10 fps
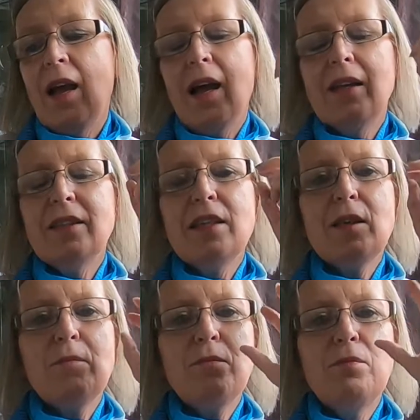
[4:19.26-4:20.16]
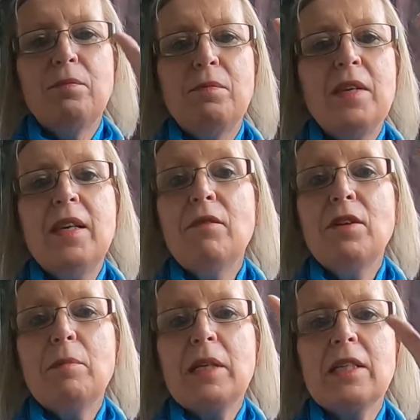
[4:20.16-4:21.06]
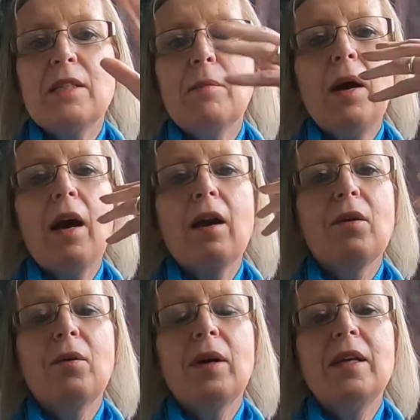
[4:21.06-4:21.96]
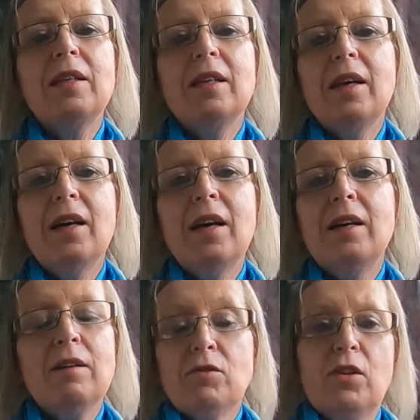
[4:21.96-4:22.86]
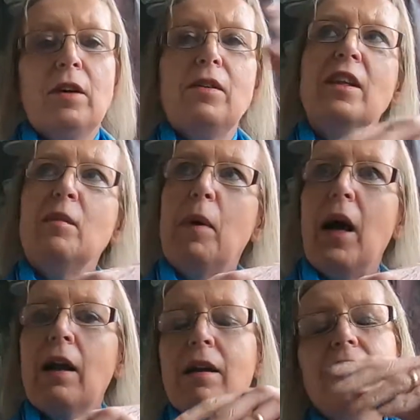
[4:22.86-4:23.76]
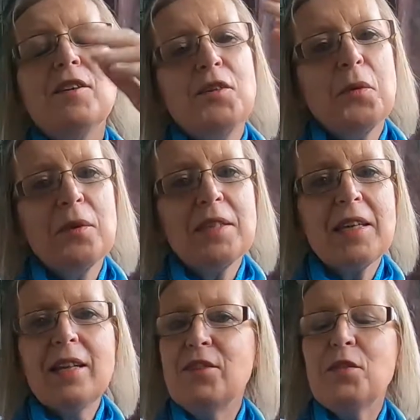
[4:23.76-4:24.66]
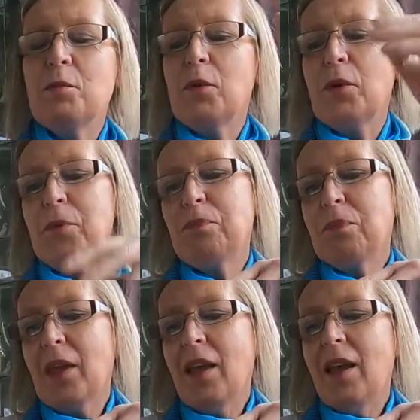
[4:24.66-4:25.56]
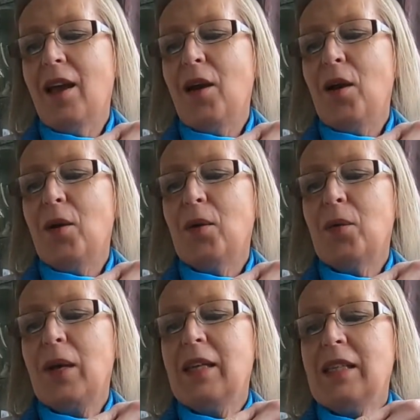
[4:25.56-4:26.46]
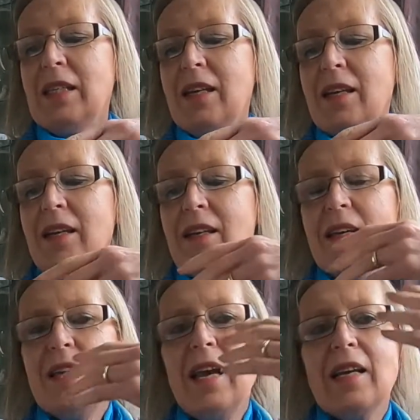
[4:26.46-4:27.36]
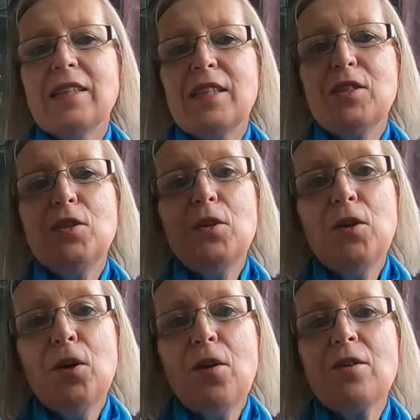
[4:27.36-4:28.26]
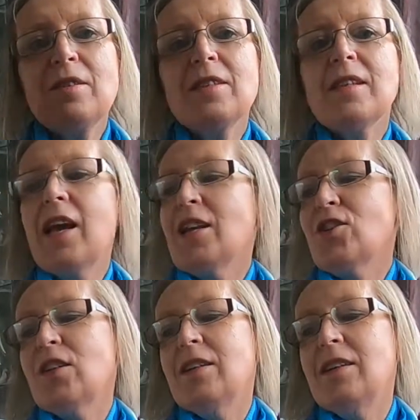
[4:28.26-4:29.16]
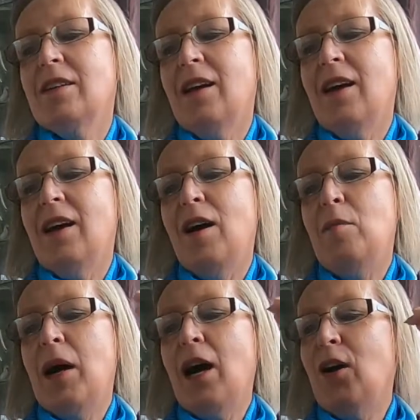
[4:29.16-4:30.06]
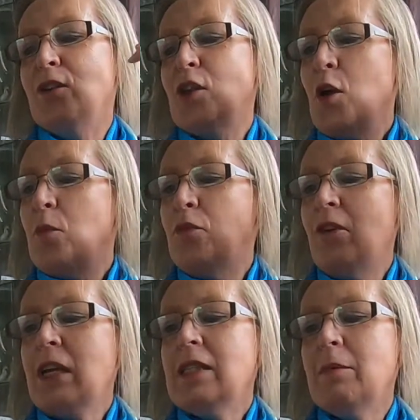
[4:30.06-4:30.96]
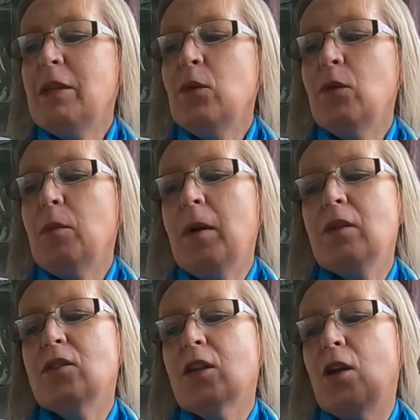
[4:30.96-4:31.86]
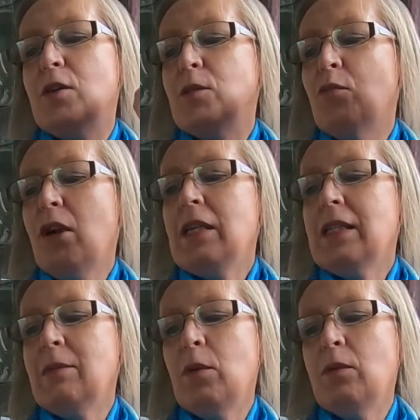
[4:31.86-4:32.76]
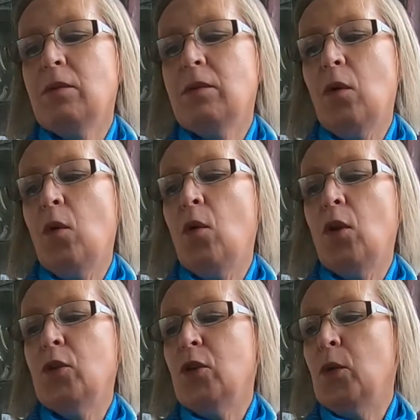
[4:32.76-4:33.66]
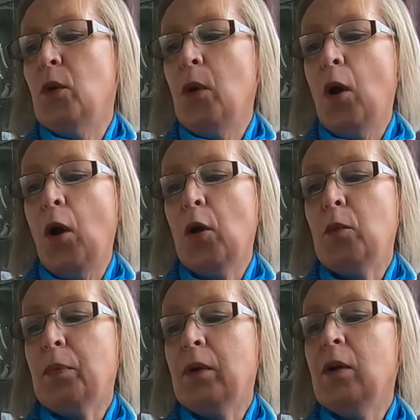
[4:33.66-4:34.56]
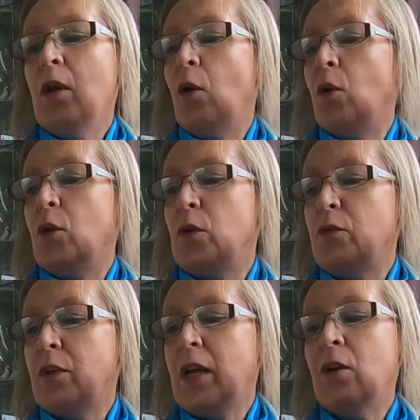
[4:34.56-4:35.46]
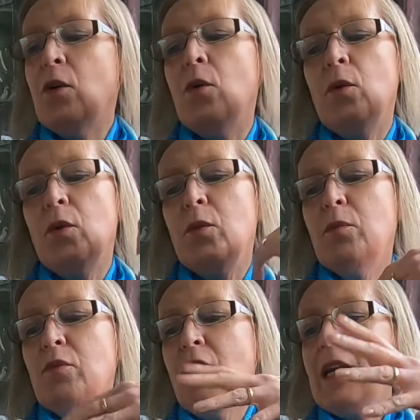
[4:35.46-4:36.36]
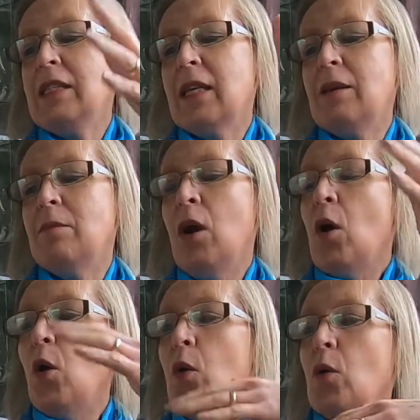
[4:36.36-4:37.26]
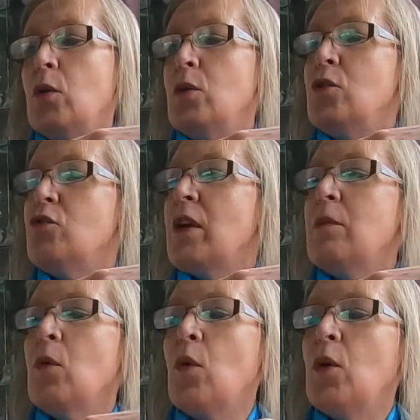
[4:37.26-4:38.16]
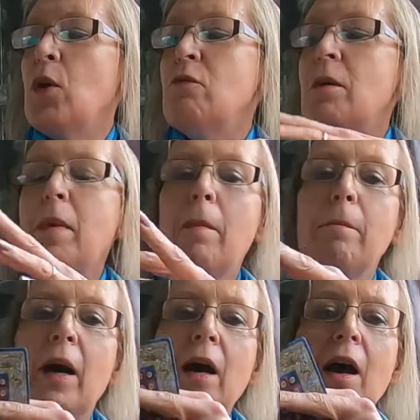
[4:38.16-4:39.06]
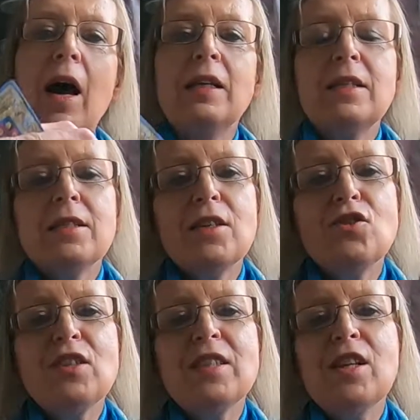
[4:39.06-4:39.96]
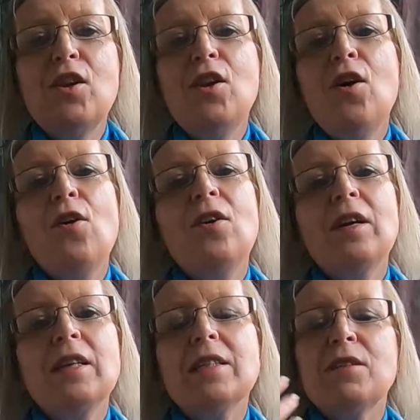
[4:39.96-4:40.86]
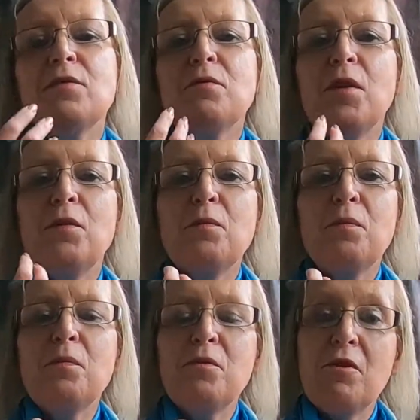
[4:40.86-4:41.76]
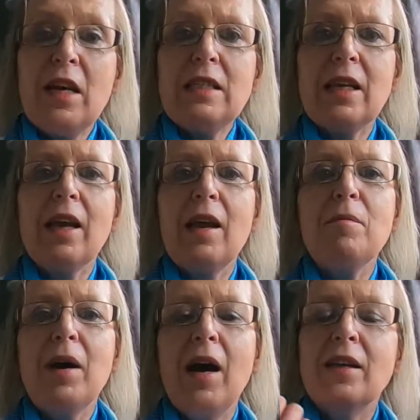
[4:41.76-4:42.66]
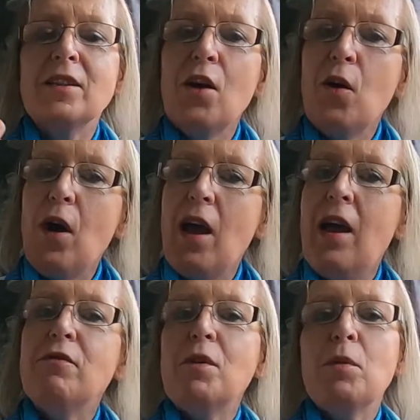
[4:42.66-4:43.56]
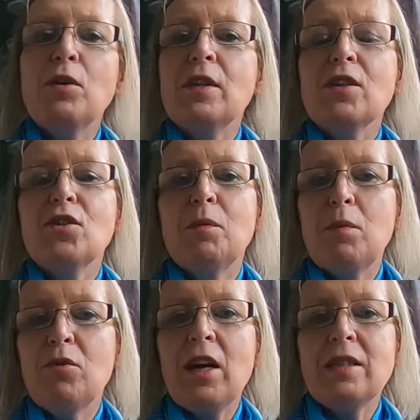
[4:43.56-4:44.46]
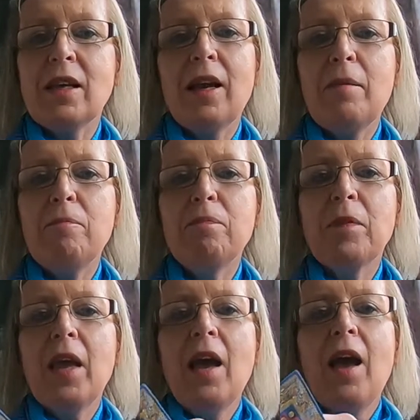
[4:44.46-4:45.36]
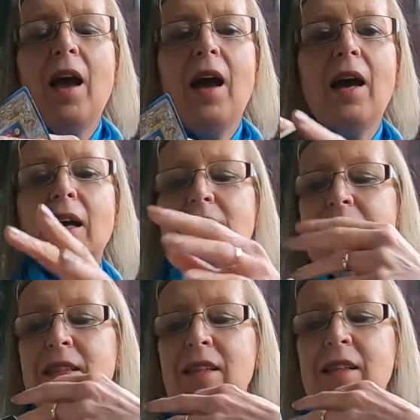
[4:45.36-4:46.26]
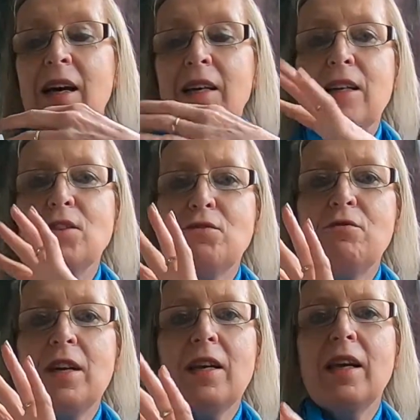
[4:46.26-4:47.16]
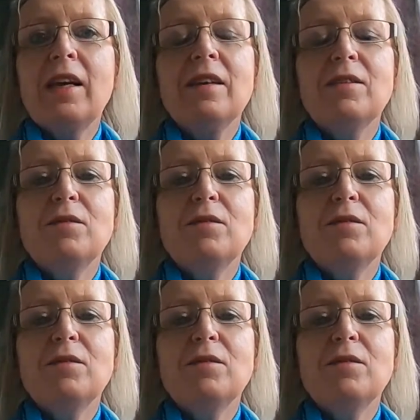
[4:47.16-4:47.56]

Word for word: and there's a lovely bit at the back when uh, sorry, at the back, towards the end of the book, when he has this long section about praise him in all the postcodes, praise him, all you who hope, all who fear, all who praise him, all who dream, all who remember. And it's this just long list of, of praising him and everybody that should be praising him. And that is really